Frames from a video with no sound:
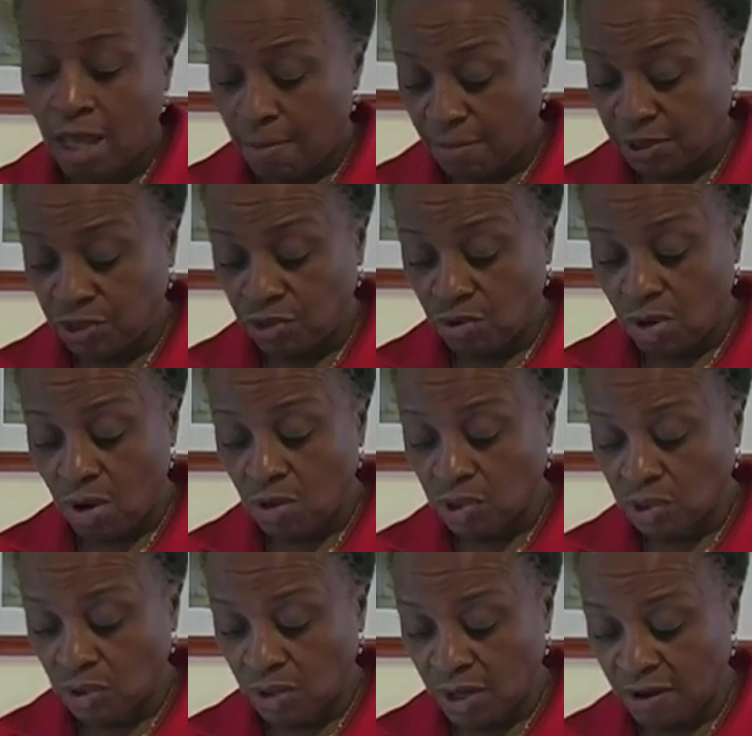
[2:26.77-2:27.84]
but you're
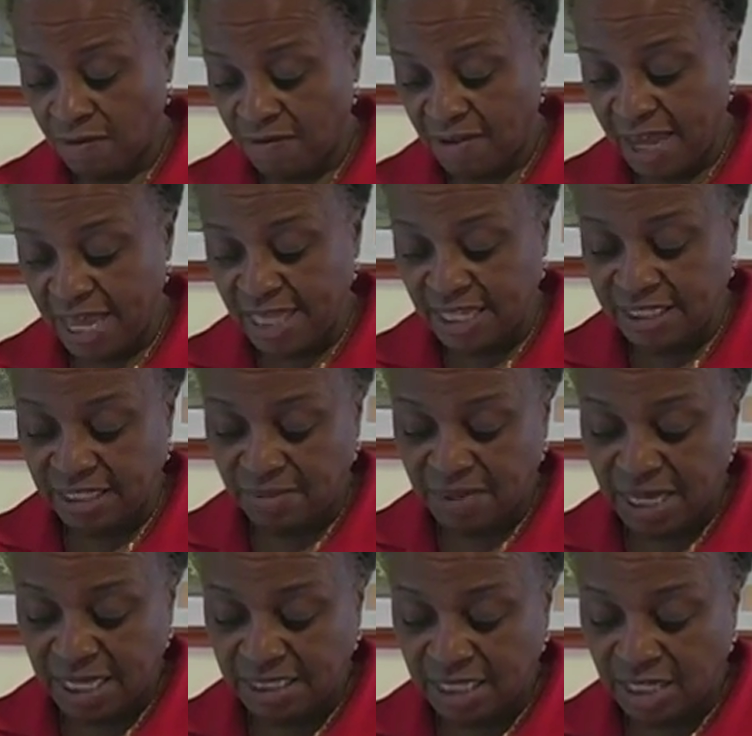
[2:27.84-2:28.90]
also going to find that
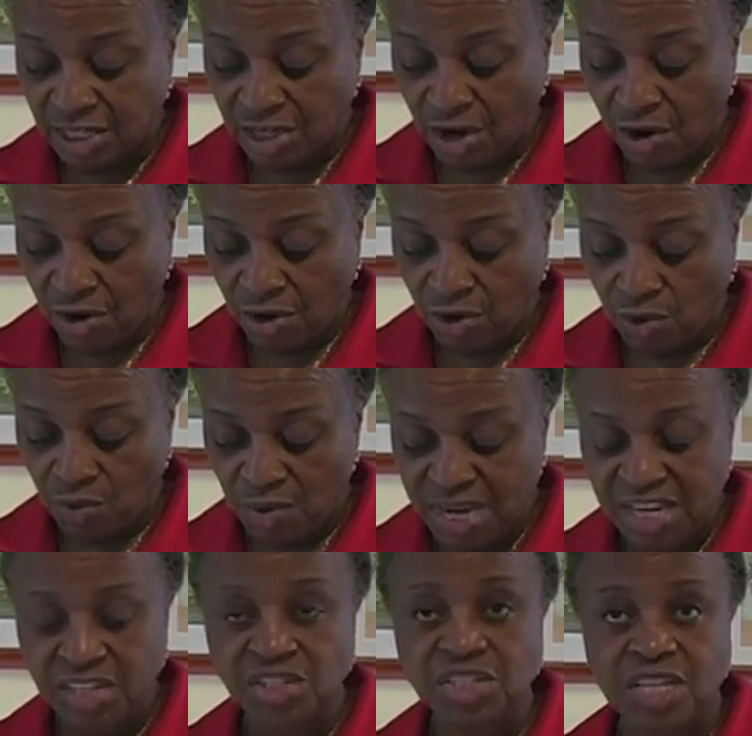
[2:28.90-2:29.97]
sometimes that dark
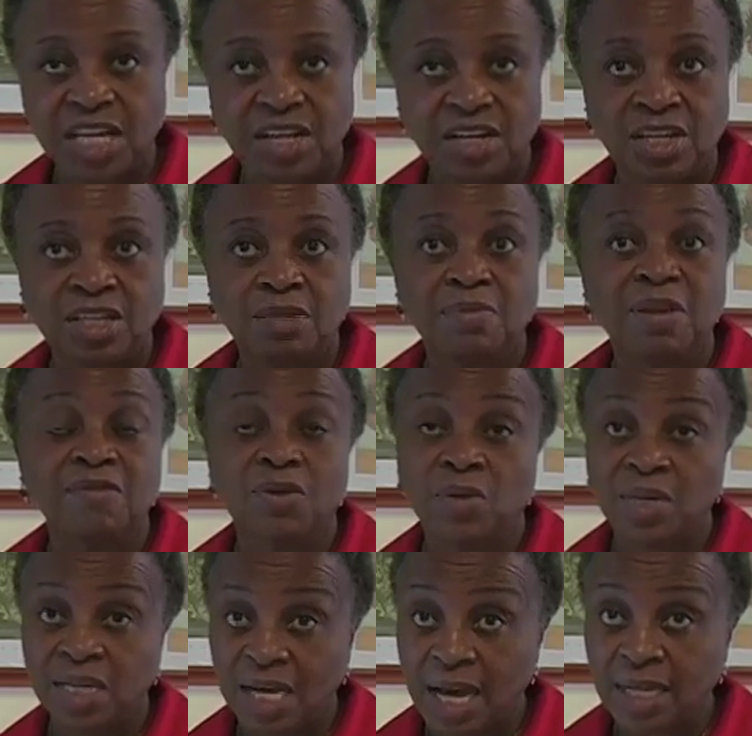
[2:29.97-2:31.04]
greenish tint could be very
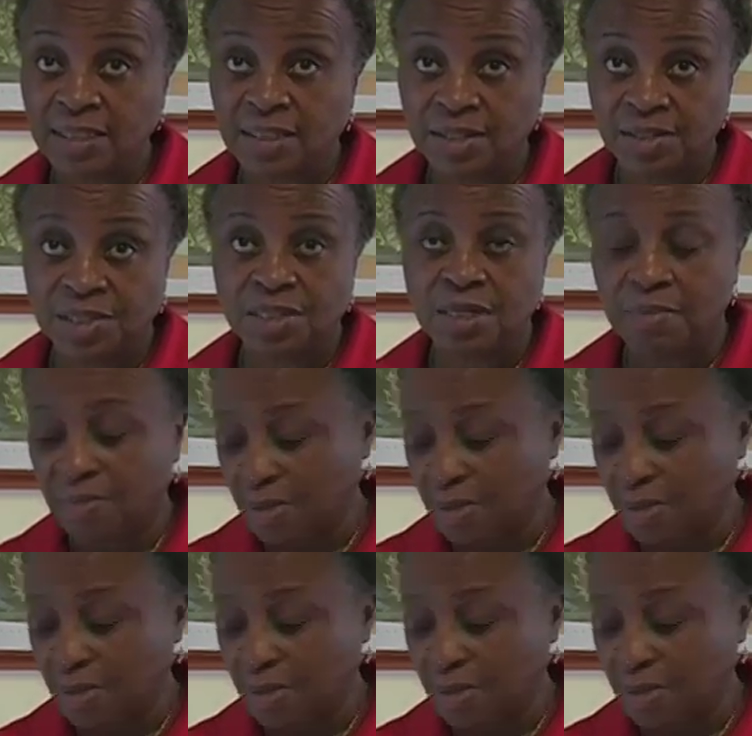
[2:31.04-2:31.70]
toxic to some